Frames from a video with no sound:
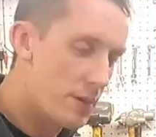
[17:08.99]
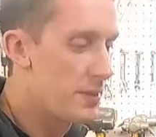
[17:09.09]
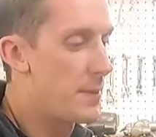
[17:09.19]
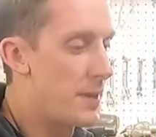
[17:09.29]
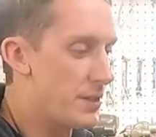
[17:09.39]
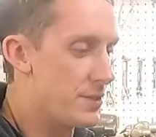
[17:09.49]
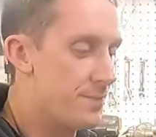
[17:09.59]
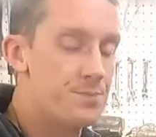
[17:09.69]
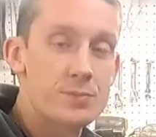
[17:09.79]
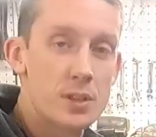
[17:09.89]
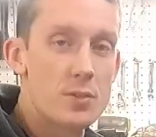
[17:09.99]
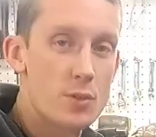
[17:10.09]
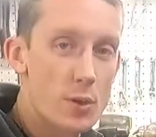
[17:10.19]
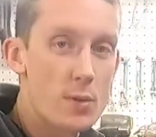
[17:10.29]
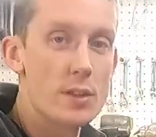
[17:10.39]
on the same page.
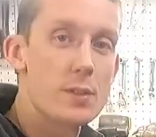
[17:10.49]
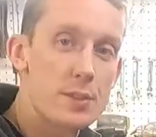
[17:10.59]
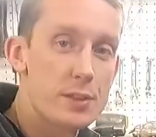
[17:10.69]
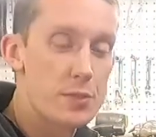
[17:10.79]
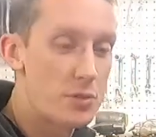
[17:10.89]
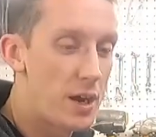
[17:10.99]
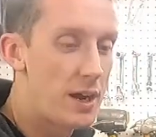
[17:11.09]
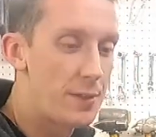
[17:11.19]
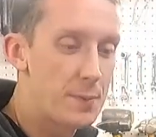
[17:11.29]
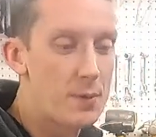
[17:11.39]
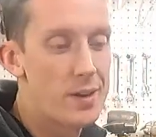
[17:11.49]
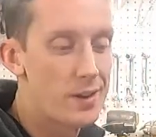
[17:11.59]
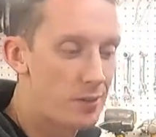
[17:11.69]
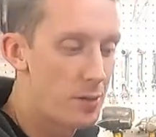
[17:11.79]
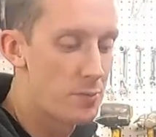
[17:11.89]
So anyway, let's let these dry. I think I'm gonna run
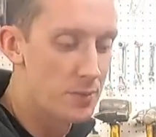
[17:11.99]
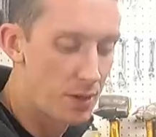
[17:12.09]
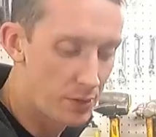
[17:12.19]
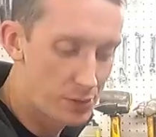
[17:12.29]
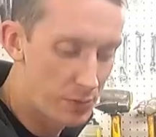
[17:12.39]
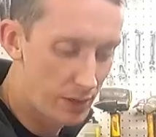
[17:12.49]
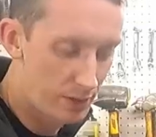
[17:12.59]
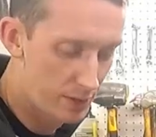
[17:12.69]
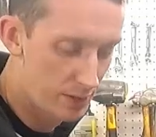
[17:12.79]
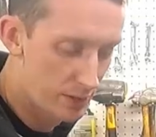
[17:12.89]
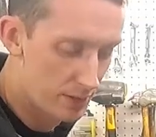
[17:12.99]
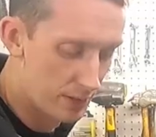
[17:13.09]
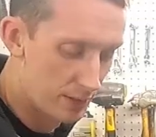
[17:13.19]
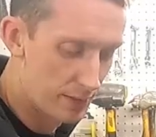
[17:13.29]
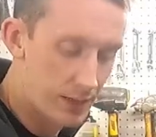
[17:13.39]
in and grab some dinner really quick.
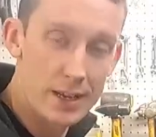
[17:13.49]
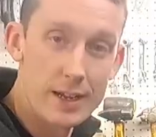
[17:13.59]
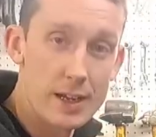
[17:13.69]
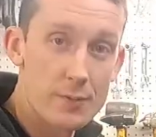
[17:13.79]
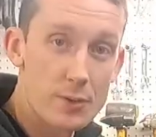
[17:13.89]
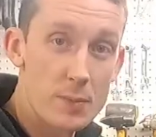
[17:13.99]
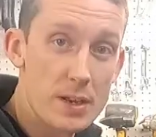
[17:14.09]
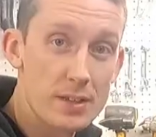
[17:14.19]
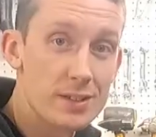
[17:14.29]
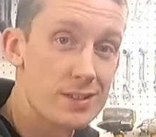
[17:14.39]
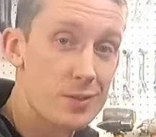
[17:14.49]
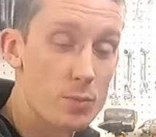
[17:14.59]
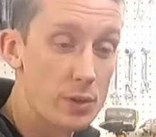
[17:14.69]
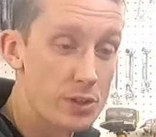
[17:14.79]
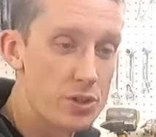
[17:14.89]
Kind of hang out for a minute, let
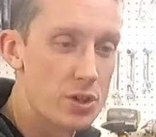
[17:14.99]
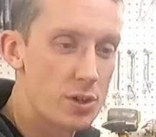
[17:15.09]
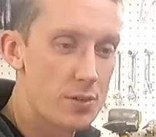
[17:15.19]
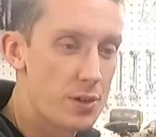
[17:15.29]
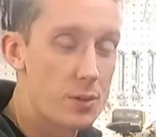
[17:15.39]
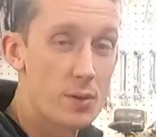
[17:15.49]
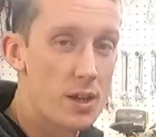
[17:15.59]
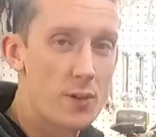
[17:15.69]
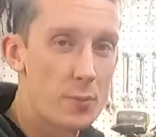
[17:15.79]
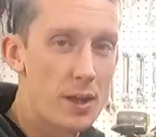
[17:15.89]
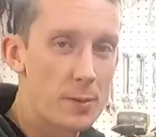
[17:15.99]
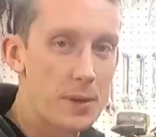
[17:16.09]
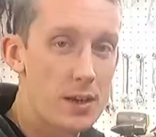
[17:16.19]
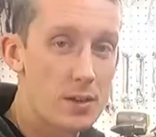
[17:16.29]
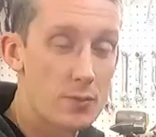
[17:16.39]
this really cure, because I don't want to have black
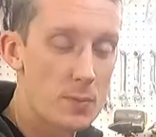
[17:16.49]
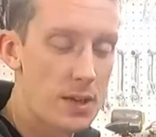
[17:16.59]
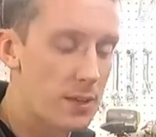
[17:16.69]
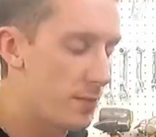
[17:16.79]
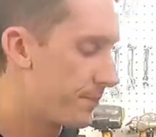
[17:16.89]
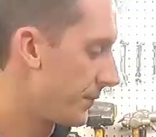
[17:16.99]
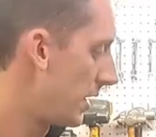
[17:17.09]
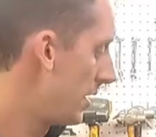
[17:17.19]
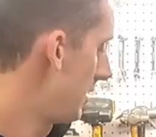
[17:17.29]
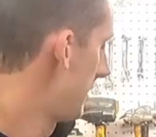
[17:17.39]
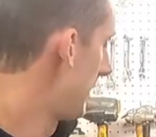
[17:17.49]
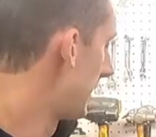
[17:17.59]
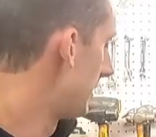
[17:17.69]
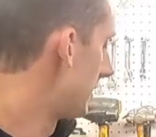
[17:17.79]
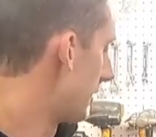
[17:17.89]
paint all over my hands.
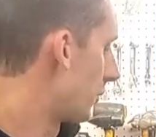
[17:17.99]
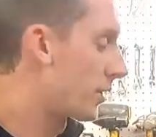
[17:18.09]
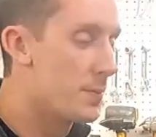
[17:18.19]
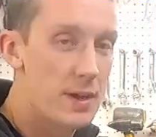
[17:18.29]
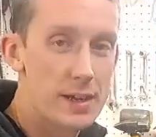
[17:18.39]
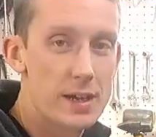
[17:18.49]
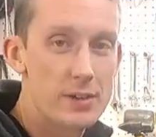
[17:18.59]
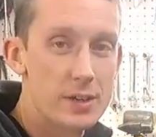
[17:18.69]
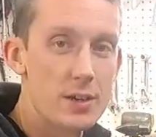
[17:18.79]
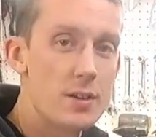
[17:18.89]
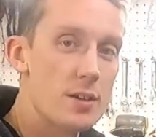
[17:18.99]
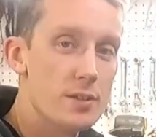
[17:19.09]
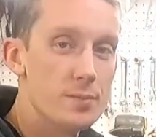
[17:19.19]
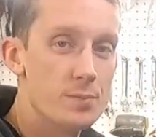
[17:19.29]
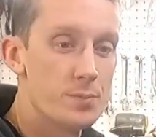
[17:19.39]
And we'll come back out here
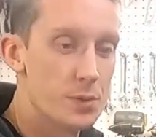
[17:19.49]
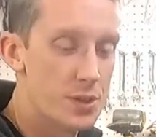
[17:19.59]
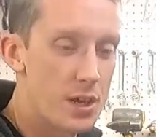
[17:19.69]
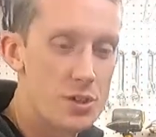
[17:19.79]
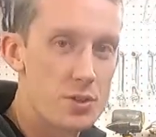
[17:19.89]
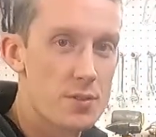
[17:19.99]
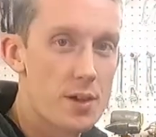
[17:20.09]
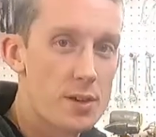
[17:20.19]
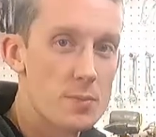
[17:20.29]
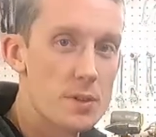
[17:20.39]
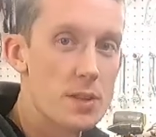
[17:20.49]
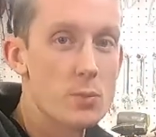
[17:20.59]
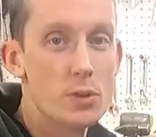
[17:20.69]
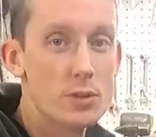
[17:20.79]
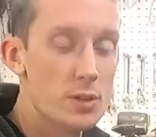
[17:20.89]
and put the notches on them, and
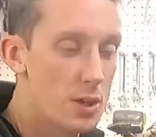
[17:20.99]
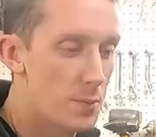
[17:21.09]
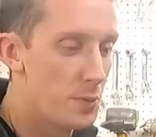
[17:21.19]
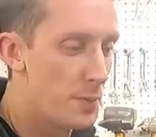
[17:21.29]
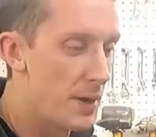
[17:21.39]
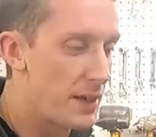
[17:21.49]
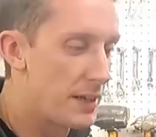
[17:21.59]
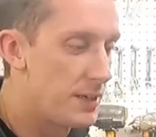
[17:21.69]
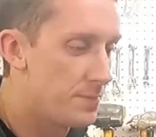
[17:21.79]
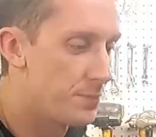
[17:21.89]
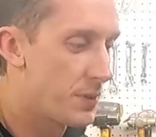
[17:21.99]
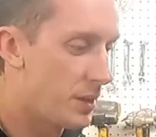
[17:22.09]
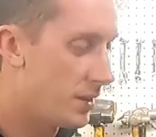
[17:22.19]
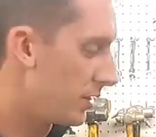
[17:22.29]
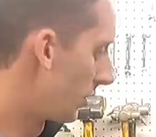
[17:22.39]
then we'll put them back in,
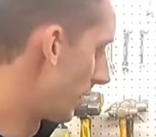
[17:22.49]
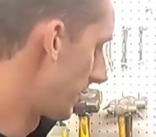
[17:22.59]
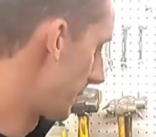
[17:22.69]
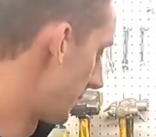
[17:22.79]
grease